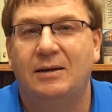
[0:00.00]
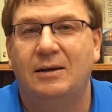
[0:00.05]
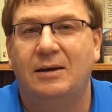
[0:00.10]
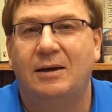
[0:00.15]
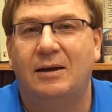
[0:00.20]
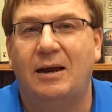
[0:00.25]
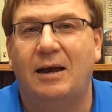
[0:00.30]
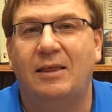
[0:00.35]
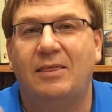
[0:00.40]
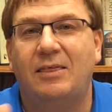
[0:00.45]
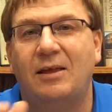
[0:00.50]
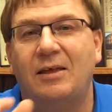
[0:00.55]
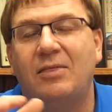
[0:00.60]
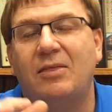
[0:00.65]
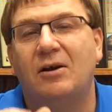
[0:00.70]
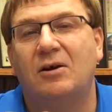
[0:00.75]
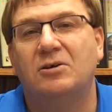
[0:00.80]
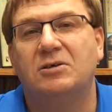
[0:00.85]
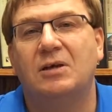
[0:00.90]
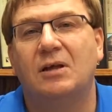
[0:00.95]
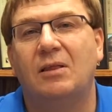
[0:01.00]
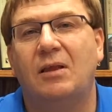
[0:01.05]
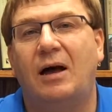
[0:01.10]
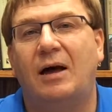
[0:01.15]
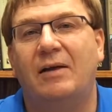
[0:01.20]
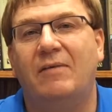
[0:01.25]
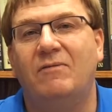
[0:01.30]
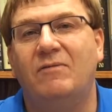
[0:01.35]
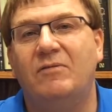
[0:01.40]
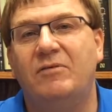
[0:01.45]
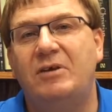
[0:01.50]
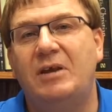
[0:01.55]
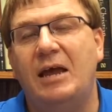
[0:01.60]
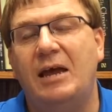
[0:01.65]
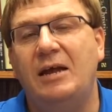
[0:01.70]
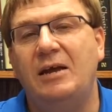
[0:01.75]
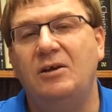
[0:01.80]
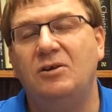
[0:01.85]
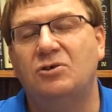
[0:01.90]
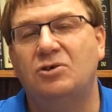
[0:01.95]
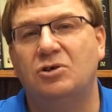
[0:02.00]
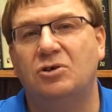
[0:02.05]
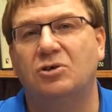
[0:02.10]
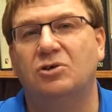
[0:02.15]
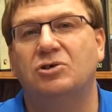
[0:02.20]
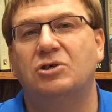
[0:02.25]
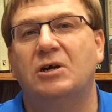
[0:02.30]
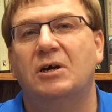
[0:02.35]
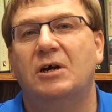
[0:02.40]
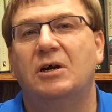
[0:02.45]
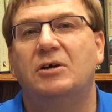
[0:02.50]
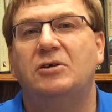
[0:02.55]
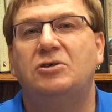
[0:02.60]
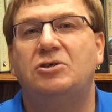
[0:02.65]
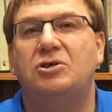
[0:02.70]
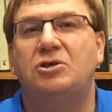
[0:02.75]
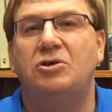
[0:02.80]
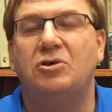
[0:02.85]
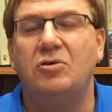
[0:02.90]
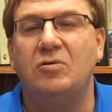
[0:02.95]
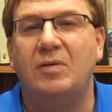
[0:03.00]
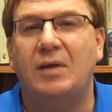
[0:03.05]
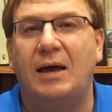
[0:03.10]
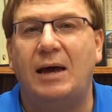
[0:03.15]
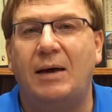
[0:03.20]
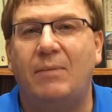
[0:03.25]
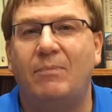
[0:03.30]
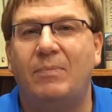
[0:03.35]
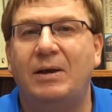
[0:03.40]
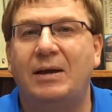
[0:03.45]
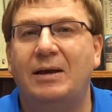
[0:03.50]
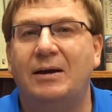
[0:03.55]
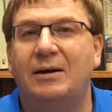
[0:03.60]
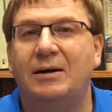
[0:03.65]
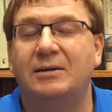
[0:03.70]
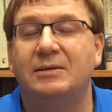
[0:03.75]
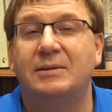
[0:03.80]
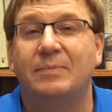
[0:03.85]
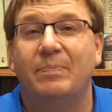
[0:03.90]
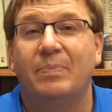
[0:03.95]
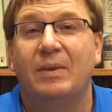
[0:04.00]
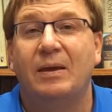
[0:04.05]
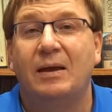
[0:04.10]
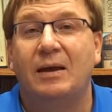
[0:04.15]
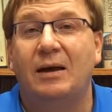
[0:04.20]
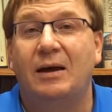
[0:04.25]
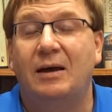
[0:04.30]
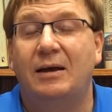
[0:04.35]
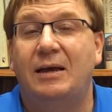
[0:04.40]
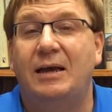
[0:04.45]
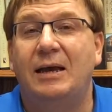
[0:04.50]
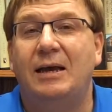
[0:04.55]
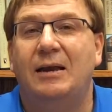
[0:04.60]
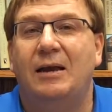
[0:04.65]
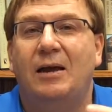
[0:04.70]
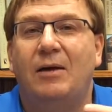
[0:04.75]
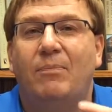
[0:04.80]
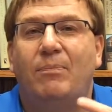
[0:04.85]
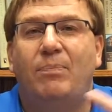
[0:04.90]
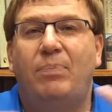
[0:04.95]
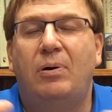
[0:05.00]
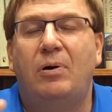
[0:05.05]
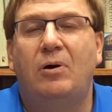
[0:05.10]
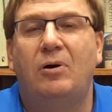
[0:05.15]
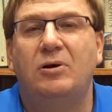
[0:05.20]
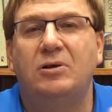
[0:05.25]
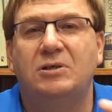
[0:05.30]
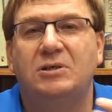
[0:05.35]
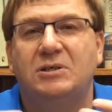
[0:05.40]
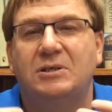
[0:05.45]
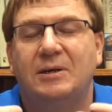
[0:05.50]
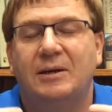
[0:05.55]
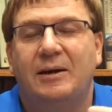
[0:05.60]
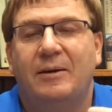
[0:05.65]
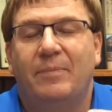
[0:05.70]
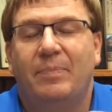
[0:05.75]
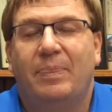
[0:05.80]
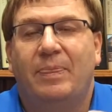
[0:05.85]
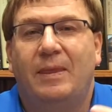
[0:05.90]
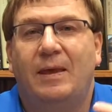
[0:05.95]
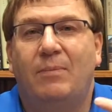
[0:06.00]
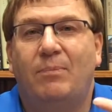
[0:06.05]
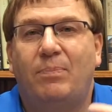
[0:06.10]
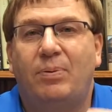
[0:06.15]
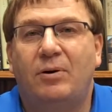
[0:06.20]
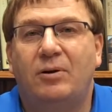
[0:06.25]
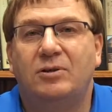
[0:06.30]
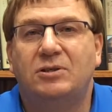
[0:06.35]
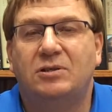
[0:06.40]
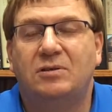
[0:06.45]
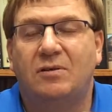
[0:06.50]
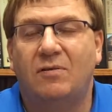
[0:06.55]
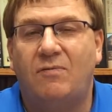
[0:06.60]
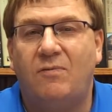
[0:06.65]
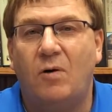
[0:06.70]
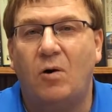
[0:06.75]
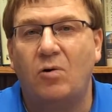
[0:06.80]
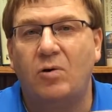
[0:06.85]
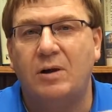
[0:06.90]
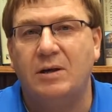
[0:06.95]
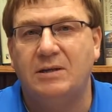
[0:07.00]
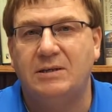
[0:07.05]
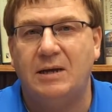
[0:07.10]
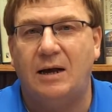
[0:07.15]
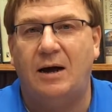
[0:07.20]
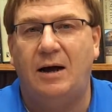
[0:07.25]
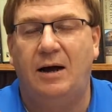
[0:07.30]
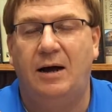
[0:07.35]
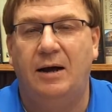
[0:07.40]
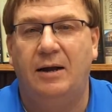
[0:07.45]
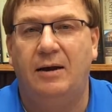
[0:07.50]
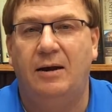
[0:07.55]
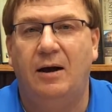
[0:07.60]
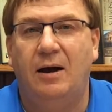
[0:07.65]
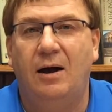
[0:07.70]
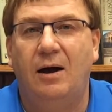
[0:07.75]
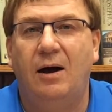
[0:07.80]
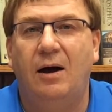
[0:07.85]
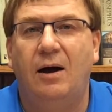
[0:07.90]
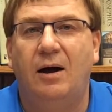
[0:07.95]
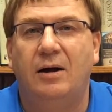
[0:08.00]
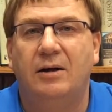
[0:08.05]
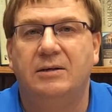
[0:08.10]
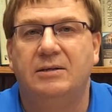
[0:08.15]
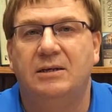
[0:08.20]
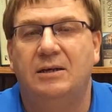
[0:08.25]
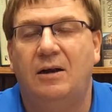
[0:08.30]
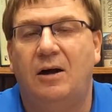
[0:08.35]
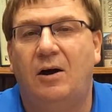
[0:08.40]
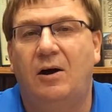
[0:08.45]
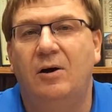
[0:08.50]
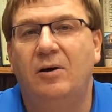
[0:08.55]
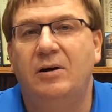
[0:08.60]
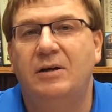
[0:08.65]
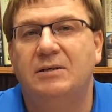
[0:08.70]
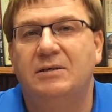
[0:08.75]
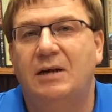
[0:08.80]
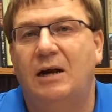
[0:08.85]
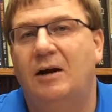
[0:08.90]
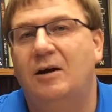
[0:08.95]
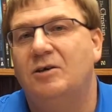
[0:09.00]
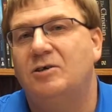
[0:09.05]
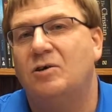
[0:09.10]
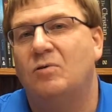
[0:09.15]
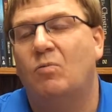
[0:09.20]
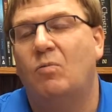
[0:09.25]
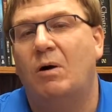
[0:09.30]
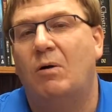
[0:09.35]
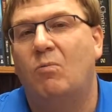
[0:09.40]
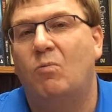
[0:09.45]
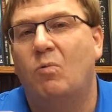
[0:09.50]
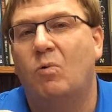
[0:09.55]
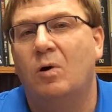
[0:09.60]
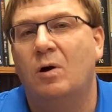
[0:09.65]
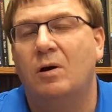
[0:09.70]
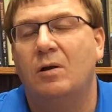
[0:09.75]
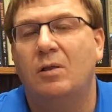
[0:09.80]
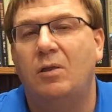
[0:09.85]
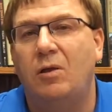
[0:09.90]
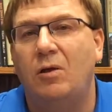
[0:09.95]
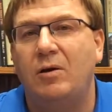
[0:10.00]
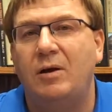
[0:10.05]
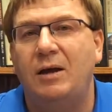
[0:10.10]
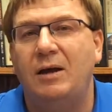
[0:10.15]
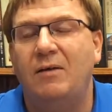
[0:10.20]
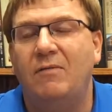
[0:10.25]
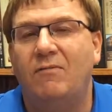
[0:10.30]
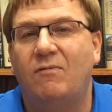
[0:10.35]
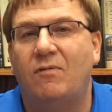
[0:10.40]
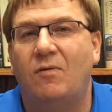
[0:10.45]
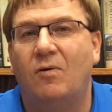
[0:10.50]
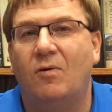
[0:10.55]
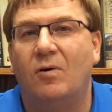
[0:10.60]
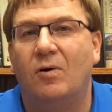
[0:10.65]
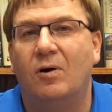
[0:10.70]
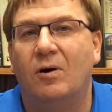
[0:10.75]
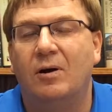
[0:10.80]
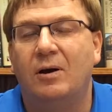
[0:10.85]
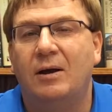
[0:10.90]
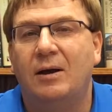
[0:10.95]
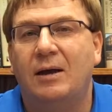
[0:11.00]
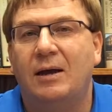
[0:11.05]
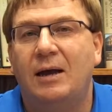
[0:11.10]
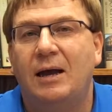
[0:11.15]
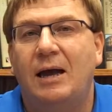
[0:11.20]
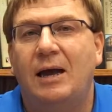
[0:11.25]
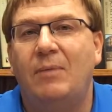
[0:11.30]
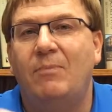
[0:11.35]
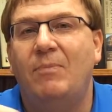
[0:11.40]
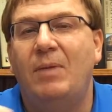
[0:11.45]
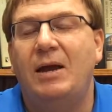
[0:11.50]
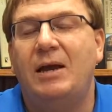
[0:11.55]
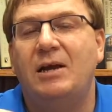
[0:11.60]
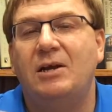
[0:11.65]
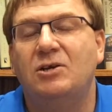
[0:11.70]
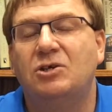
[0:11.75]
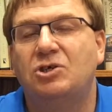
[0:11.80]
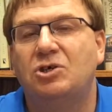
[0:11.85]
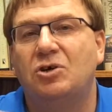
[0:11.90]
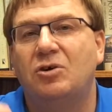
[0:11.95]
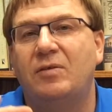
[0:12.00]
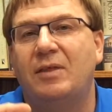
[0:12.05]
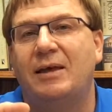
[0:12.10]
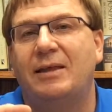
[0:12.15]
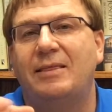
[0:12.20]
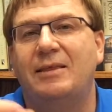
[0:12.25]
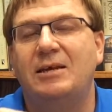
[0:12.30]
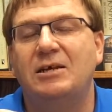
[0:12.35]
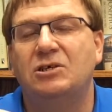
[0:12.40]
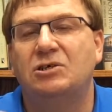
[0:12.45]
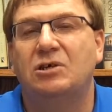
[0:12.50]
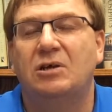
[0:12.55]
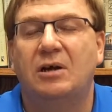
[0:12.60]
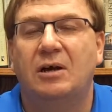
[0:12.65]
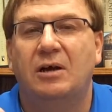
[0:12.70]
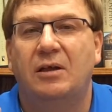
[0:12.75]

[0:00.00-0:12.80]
And I think there's a lot of dangers to that because, again, it puts the focus on us and our desires and what we're looking for, and making sure that these